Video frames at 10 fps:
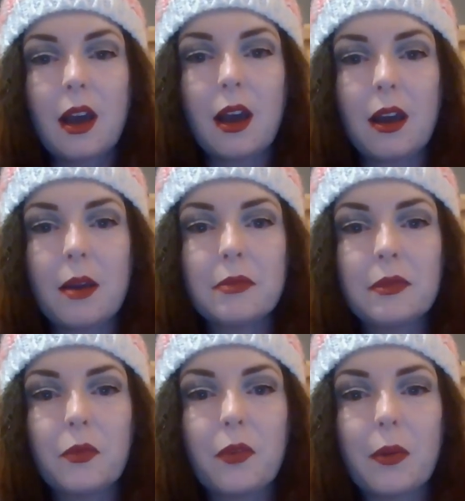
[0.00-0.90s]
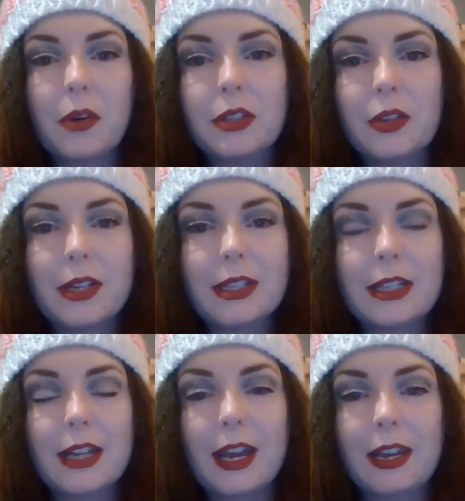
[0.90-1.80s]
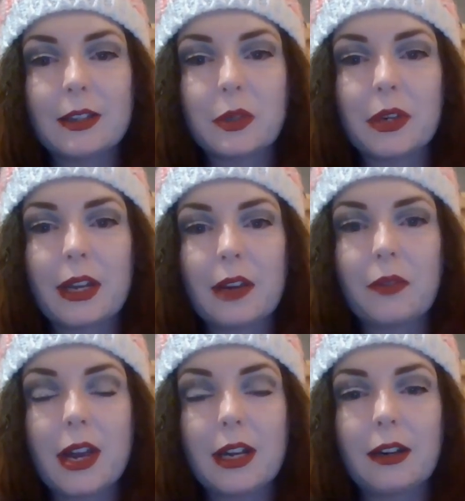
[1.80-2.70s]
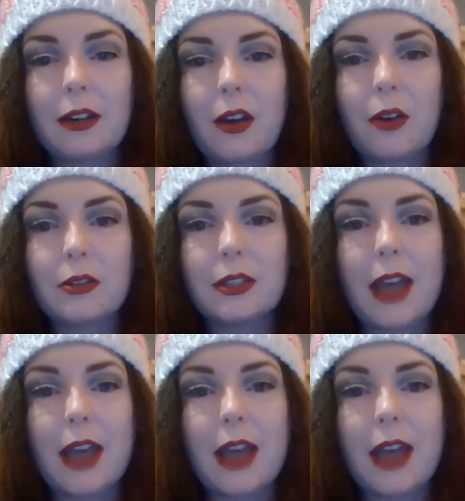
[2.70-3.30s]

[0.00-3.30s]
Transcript: Um, what we're doing today is we're getting ready to go